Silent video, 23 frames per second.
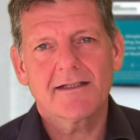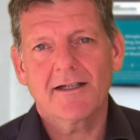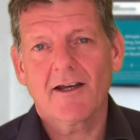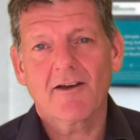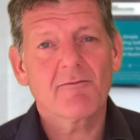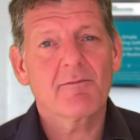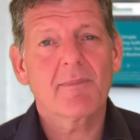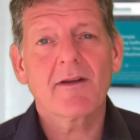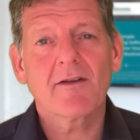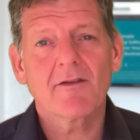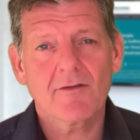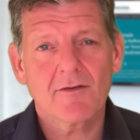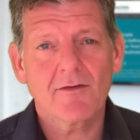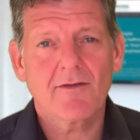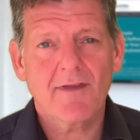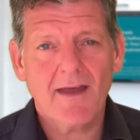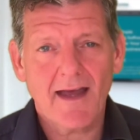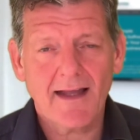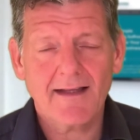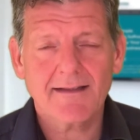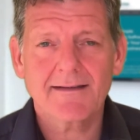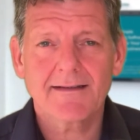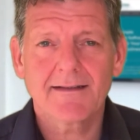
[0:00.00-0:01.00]
I've been through
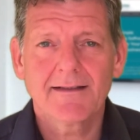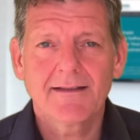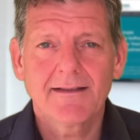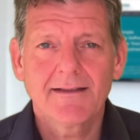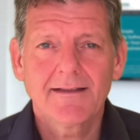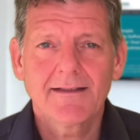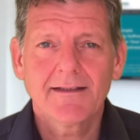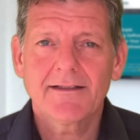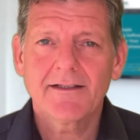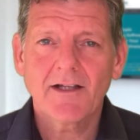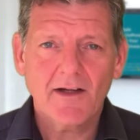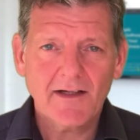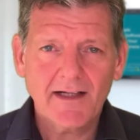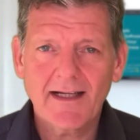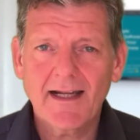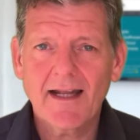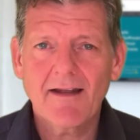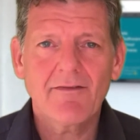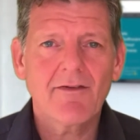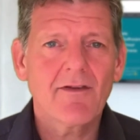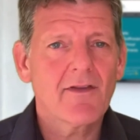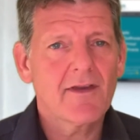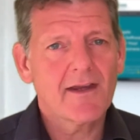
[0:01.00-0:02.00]
that 9
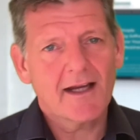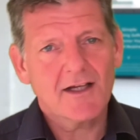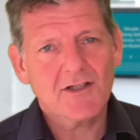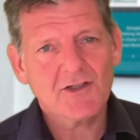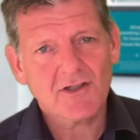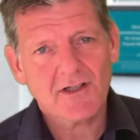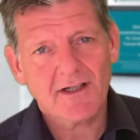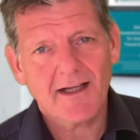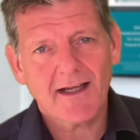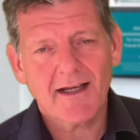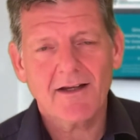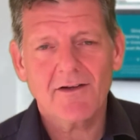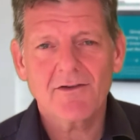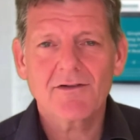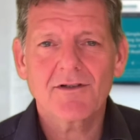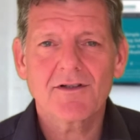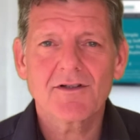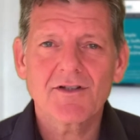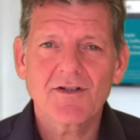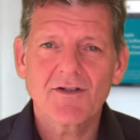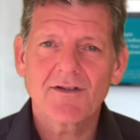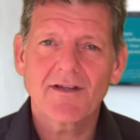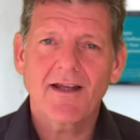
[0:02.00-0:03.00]
11, the ash cloud, the
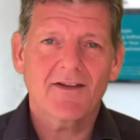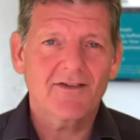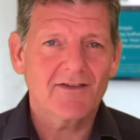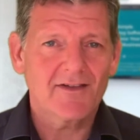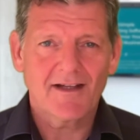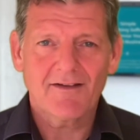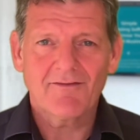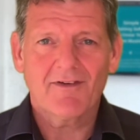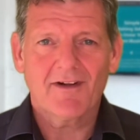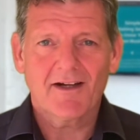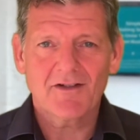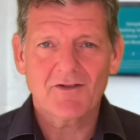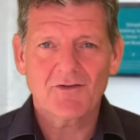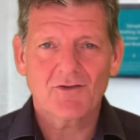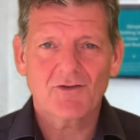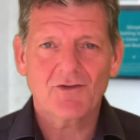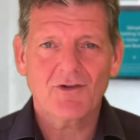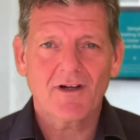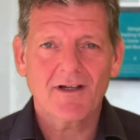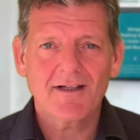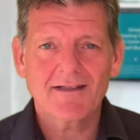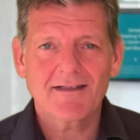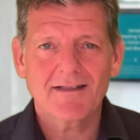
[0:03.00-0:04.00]
2008 financial
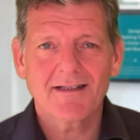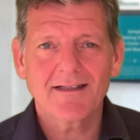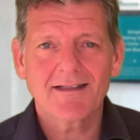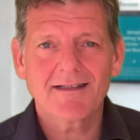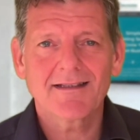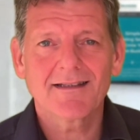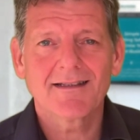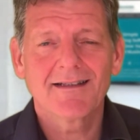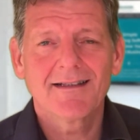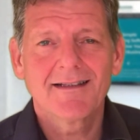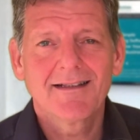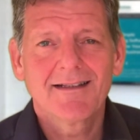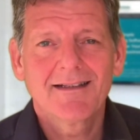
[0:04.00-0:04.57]
crisis.